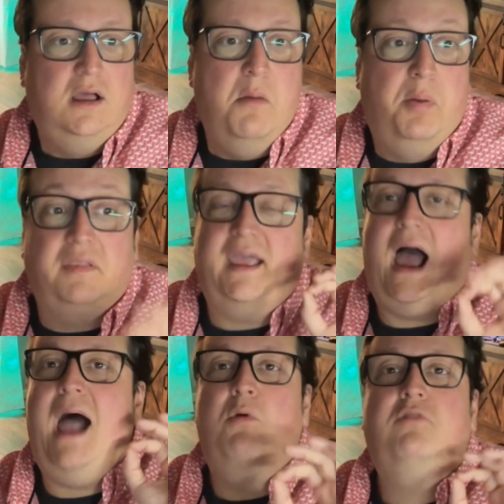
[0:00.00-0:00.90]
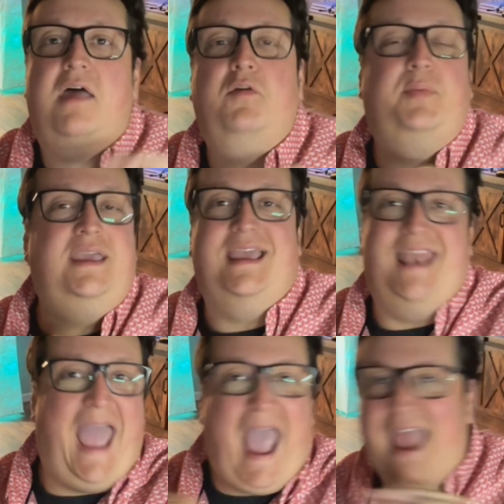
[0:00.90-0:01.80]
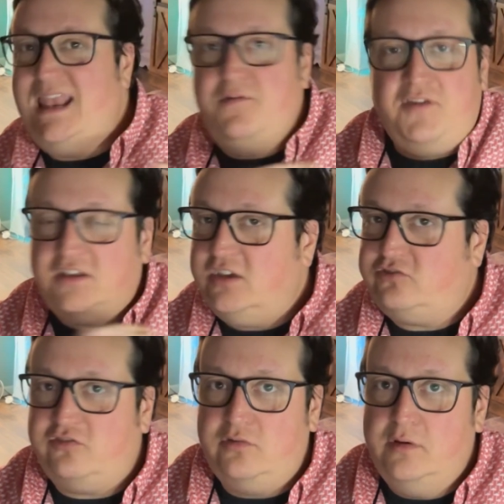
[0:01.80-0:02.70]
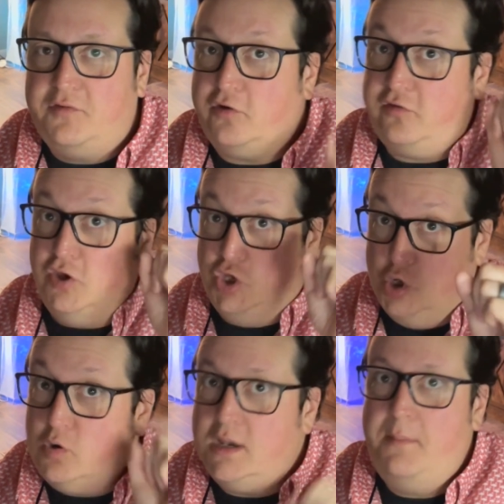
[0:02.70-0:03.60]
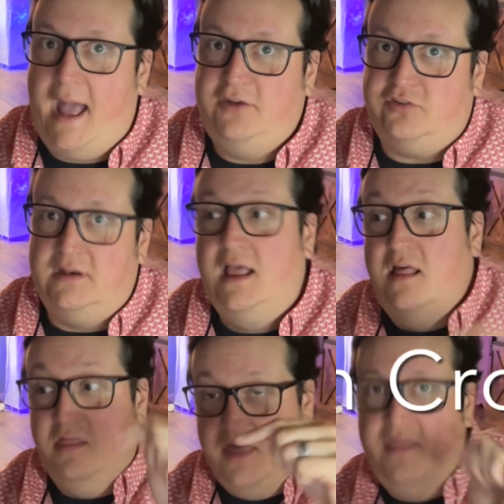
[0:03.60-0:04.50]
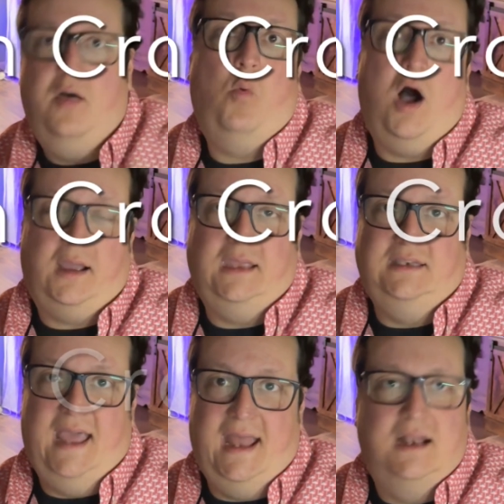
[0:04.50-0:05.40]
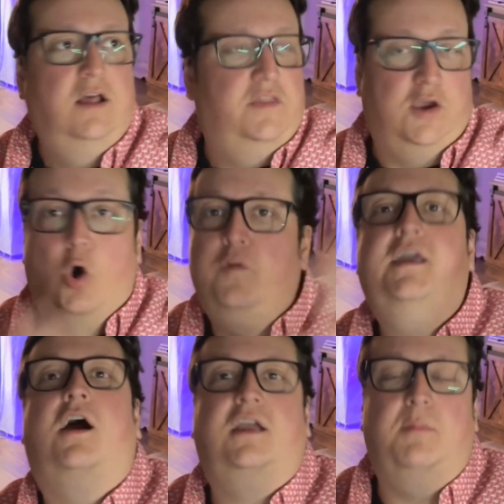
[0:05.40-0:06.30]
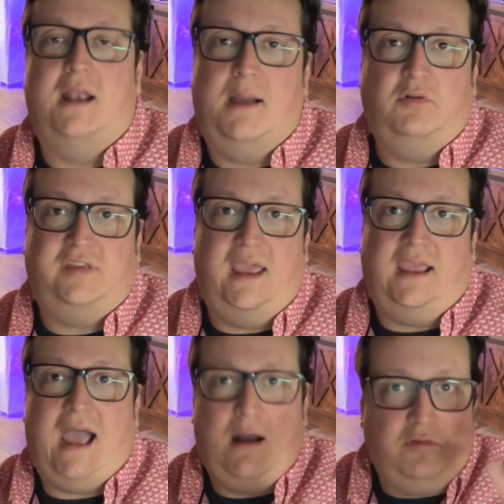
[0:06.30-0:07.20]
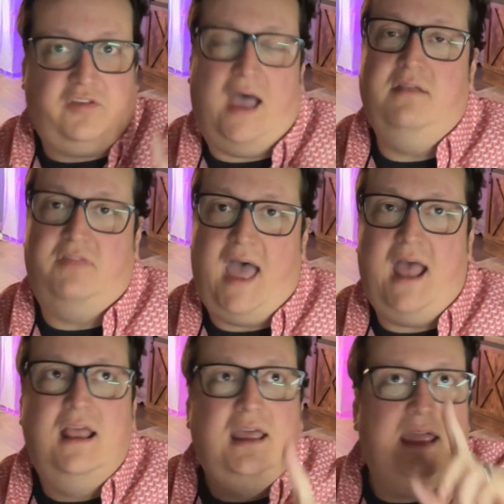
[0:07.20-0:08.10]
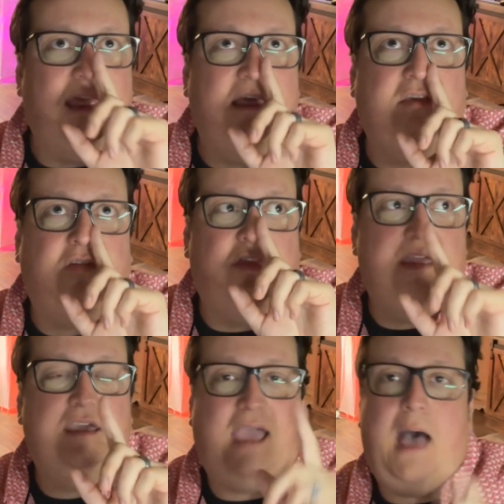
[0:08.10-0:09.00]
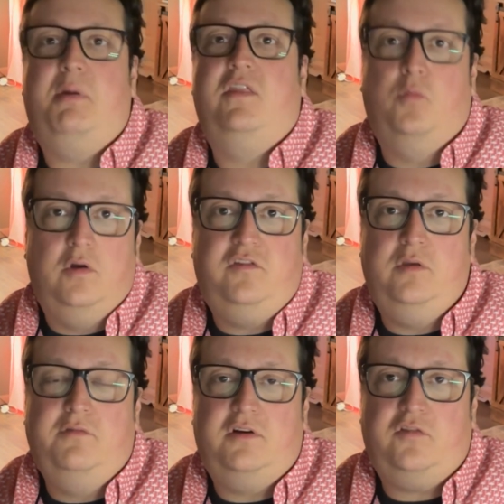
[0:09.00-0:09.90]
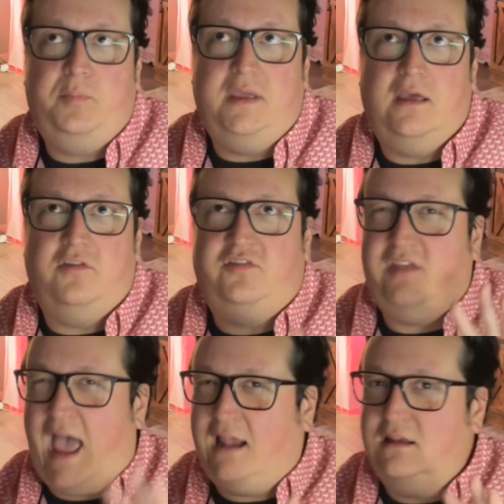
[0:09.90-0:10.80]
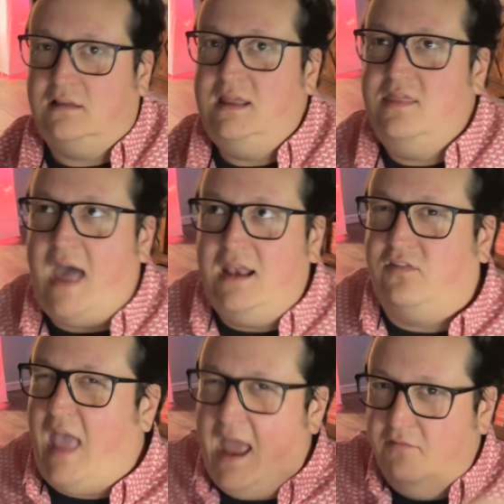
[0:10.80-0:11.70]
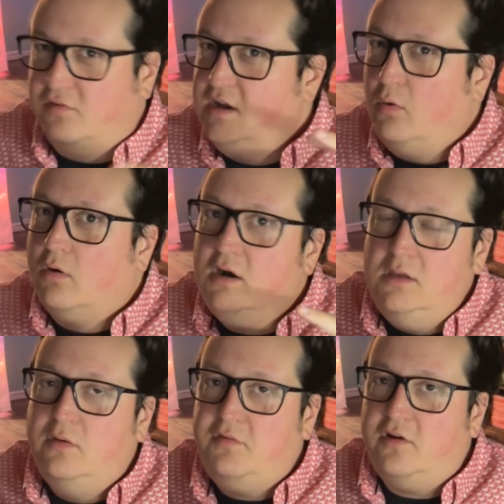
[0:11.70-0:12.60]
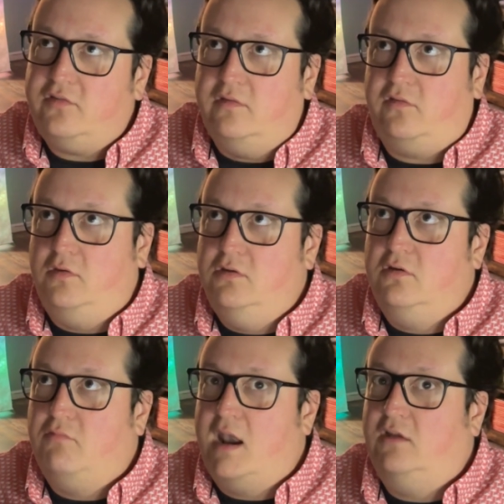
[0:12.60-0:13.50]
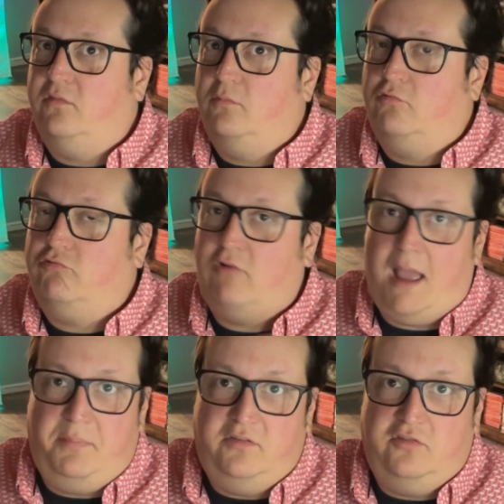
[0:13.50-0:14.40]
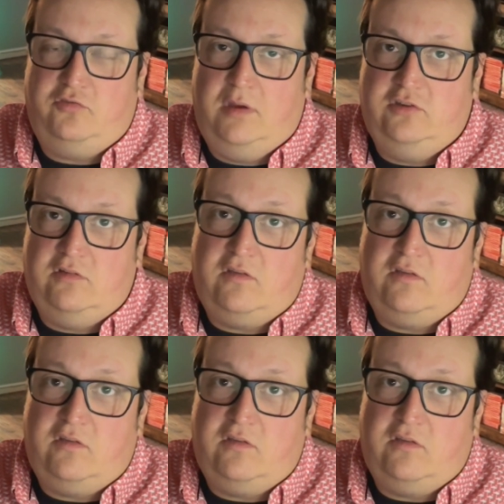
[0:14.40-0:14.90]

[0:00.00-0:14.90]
But like, I would rather be in any fictitious universe you can imagine than The Walking Dead. The only argument I will take outside of that is the Cabin in the Woods universe, because technically that is every horror universe, and so you could run into some crappy situations.